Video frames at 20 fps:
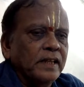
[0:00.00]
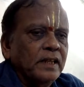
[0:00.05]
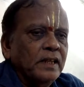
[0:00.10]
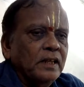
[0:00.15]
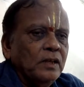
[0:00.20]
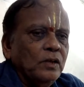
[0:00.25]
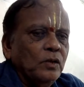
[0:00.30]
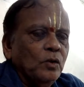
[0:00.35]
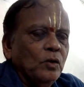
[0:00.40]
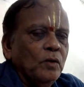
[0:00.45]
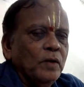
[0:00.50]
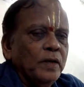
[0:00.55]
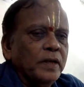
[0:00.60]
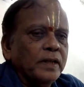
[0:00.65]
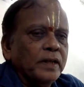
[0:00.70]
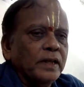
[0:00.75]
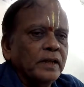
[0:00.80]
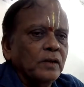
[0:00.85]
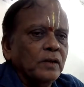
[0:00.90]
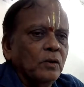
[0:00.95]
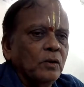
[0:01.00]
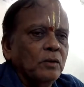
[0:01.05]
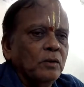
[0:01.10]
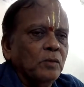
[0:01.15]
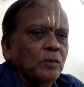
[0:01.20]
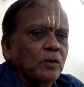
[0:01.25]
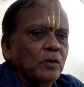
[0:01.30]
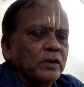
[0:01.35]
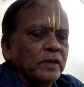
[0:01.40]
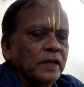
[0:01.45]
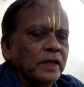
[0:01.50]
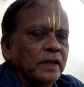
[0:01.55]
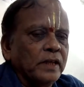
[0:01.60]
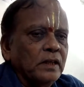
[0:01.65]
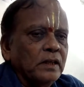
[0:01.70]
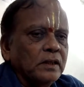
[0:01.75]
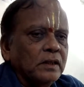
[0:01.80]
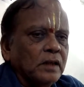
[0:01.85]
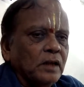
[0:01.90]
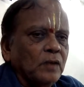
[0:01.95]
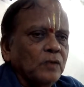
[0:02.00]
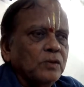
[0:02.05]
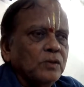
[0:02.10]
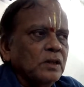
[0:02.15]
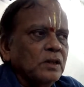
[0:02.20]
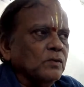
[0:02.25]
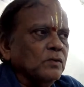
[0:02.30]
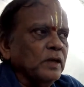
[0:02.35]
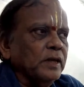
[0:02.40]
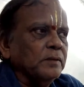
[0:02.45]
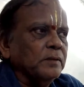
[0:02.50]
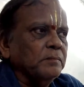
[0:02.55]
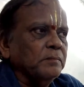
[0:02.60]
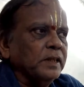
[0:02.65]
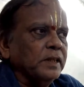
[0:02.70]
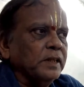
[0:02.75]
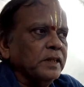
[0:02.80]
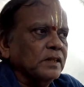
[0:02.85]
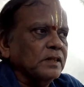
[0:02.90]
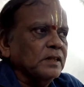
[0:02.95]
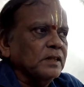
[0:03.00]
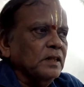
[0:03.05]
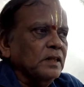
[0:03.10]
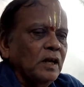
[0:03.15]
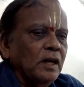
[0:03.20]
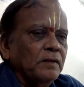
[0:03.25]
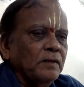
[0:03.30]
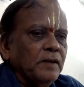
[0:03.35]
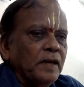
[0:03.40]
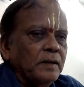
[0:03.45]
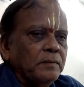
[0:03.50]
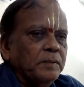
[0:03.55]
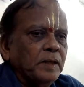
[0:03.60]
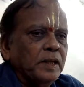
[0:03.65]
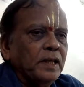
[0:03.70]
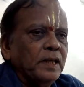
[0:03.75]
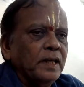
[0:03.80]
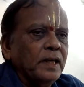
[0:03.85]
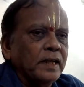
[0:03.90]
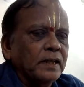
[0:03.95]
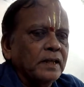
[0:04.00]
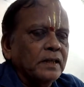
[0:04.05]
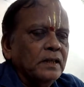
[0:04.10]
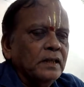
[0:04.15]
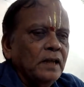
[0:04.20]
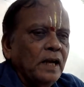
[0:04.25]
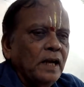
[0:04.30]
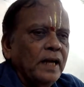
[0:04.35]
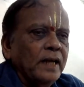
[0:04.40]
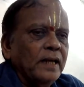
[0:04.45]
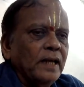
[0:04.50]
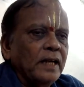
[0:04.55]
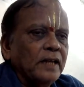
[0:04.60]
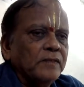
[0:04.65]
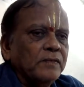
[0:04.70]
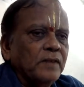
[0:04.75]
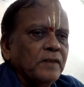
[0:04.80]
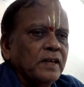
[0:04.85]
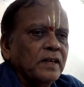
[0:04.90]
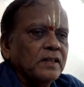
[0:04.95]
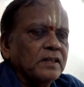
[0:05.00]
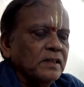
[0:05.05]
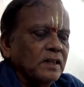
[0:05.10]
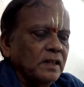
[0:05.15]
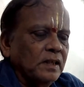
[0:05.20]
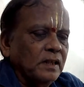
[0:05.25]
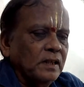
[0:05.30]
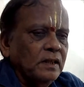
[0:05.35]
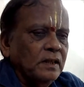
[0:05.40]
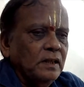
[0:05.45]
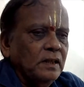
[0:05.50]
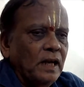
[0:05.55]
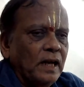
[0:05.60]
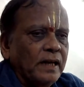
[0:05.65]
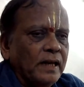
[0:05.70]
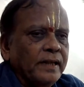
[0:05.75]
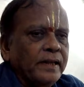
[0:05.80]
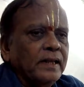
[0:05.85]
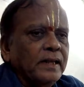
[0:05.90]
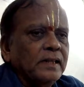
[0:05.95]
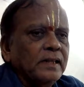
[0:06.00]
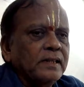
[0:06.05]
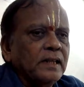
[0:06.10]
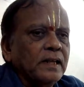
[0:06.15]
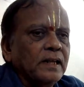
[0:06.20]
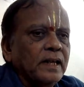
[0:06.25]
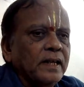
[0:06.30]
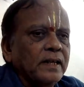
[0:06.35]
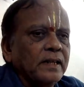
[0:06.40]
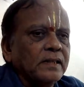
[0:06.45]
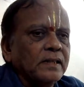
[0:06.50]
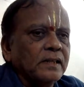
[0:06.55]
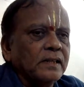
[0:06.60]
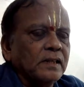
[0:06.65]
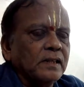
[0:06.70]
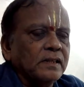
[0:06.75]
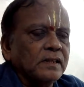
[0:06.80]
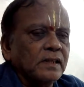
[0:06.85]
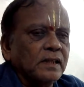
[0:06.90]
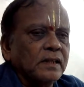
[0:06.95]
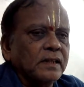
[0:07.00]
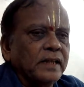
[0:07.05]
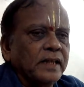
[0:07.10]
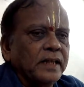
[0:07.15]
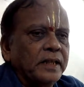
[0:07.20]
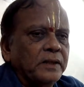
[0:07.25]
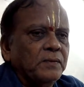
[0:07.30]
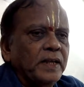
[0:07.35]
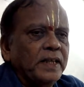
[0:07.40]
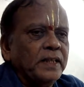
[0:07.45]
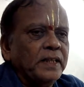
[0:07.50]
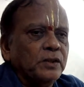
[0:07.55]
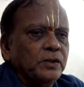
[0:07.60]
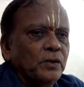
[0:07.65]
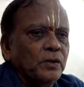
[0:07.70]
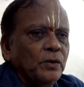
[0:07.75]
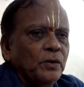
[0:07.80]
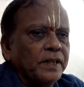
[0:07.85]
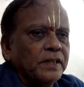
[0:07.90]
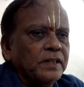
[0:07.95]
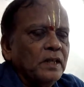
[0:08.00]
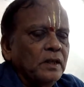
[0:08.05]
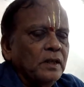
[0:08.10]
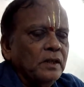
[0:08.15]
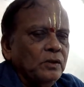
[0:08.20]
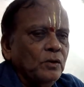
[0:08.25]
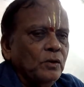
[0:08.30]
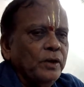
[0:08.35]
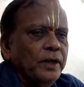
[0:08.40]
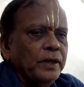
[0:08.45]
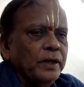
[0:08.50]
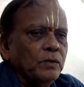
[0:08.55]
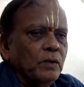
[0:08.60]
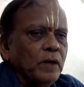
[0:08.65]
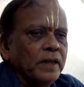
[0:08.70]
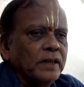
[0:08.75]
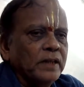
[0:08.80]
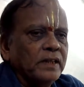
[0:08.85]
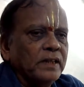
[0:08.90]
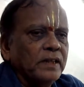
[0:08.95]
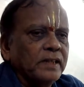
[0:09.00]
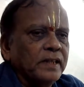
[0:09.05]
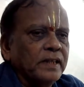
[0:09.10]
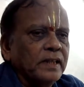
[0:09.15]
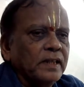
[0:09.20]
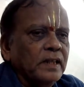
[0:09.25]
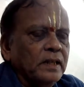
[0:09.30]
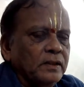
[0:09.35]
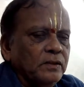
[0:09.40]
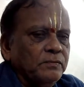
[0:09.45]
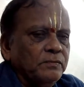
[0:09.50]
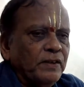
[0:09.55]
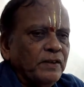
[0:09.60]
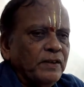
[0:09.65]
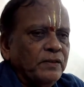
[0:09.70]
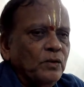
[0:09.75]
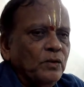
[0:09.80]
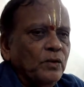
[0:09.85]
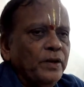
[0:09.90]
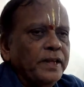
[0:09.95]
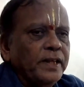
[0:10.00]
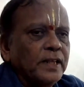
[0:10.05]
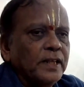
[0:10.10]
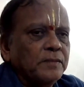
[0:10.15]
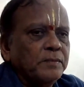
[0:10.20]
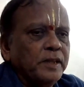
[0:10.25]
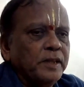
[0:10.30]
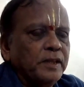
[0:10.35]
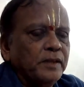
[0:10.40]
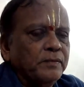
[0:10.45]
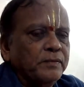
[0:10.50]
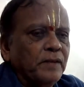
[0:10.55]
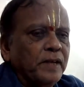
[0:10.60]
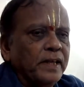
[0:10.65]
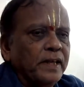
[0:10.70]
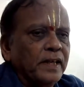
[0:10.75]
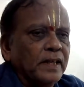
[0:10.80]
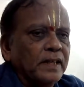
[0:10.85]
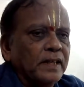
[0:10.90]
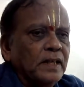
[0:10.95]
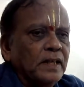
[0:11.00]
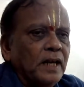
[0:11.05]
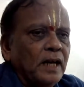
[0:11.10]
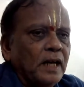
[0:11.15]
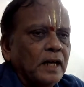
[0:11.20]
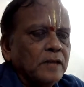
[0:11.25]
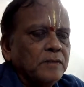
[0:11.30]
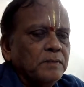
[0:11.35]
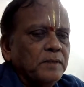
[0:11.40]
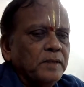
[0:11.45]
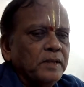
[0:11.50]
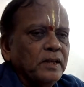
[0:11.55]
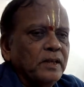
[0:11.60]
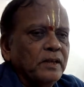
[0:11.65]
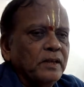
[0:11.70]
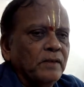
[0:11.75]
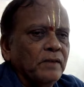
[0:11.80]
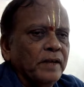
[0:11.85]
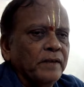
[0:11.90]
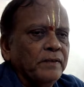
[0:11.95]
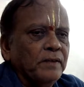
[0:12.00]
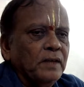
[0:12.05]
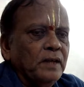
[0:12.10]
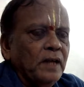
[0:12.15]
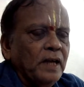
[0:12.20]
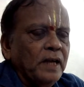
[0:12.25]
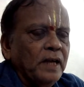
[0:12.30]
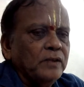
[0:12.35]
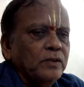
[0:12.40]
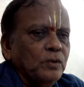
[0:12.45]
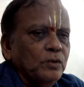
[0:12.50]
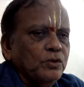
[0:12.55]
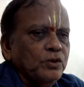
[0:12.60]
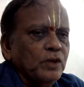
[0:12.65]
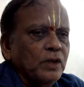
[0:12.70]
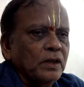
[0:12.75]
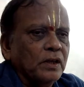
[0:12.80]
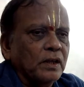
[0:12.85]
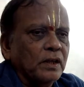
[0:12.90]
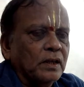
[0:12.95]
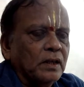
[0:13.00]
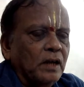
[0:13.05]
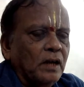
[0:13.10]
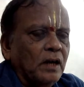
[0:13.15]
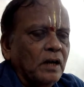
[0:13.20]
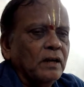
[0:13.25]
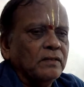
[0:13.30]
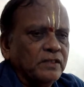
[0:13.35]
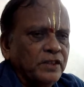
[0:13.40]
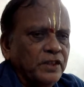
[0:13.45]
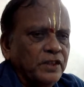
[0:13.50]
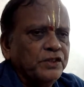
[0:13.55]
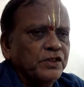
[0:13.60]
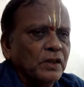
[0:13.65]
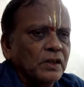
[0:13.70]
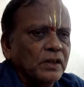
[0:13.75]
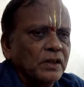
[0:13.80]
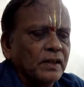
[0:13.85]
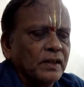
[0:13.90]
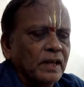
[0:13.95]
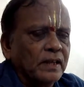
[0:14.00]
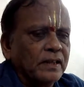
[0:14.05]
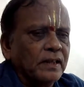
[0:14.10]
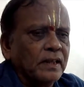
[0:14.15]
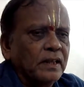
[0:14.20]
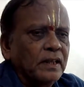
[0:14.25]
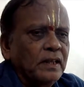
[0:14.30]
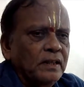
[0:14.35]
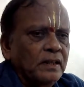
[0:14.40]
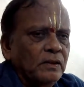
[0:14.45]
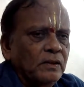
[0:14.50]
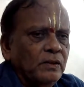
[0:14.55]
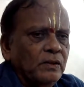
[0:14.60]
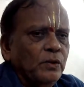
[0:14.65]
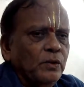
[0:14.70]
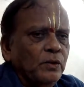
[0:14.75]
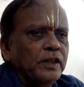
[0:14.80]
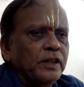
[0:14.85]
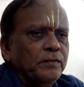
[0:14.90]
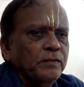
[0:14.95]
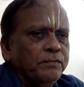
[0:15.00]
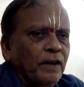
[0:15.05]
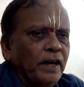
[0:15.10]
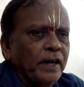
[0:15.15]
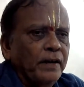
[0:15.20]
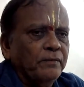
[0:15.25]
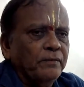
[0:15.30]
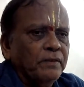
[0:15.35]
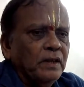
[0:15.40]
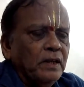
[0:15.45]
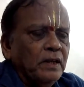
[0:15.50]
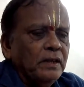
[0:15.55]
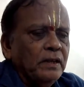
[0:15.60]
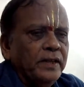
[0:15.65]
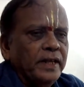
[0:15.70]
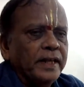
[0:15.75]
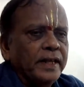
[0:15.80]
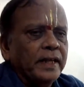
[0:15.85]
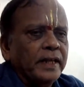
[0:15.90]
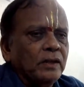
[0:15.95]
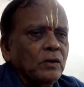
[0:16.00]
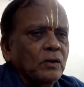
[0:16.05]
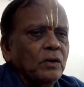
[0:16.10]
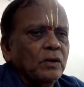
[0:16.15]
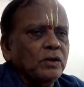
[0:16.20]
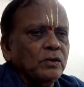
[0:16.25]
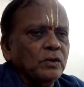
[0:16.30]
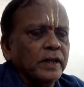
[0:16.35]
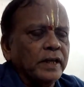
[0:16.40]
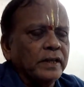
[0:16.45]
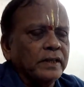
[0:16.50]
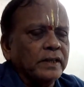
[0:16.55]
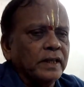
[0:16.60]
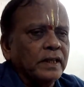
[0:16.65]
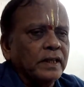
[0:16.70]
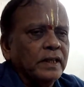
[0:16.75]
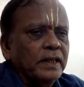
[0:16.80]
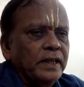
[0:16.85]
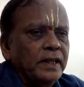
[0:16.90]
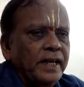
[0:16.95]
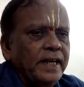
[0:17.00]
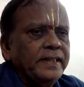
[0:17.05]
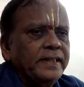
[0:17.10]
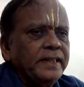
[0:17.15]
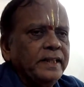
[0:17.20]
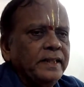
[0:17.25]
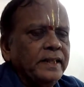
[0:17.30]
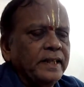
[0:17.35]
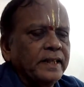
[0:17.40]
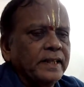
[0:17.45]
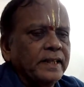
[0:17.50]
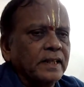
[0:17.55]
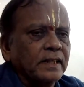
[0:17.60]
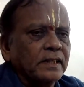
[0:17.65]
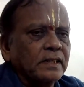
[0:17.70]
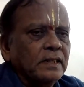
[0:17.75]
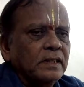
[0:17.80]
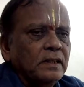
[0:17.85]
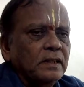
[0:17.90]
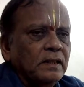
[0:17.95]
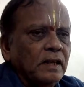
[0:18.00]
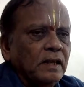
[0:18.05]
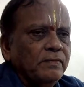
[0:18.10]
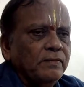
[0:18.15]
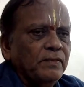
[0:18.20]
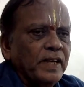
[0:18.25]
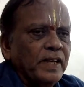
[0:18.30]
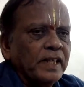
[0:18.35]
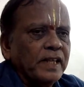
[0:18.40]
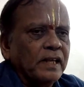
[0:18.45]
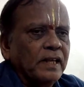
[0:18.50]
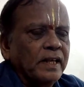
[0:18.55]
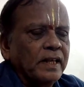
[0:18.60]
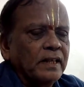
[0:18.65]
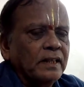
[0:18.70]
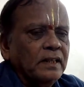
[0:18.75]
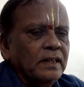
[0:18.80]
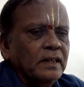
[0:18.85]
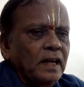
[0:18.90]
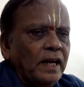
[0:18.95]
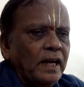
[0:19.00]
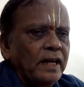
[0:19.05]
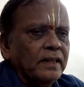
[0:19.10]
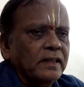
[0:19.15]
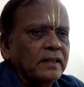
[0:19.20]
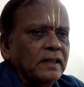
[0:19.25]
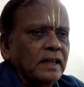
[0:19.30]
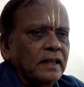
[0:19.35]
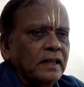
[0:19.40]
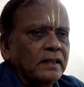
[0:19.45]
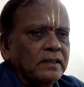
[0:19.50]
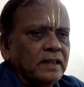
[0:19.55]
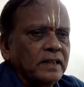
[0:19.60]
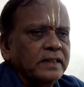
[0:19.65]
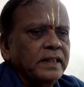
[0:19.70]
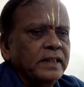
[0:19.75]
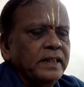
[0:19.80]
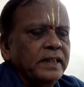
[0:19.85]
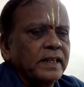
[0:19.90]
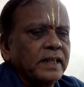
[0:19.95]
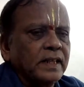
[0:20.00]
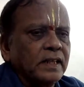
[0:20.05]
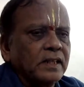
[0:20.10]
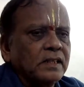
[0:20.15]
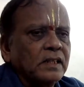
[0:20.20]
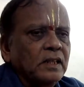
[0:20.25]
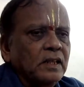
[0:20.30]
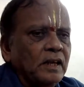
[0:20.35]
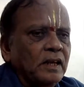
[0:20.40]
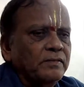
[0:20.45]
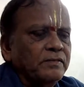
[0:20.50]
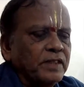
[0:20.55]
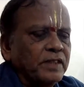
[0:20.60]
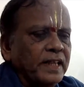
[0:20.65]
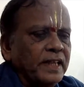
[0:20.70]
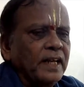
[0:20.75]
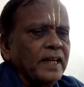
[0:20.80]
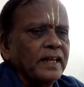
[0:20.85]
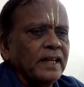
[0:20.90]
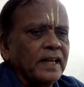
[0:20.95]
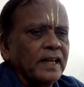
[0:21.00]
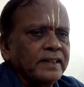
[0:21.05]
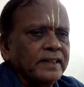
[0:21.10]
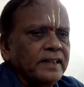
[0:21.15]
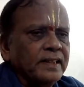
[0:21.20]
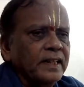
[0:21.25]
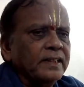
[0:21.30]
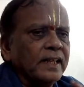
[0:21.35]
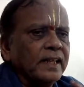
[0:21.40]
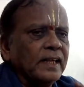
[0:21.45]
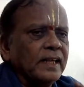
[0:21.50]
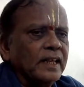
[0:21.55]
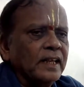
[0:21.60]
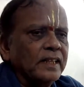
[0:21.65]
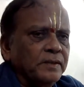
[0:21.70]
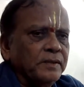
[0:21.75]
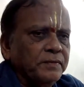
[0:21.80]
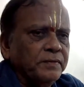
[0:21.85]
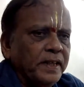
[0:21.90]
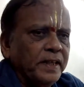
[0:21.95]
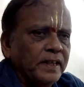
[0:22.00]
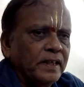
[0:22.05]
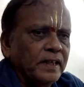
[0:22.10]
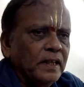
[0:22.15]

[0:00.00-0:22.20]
no one can hold more than 1,000 square meters of urban land. And as far as agricultural land is concerned, they divide to units. Unit 1, they said, a unit has been defined as husband and wife and 2 children, or 3 children rather. Unit of 5, they can hold together 18 acres of wetland and 30 acres of dry land. Like that, they classified it.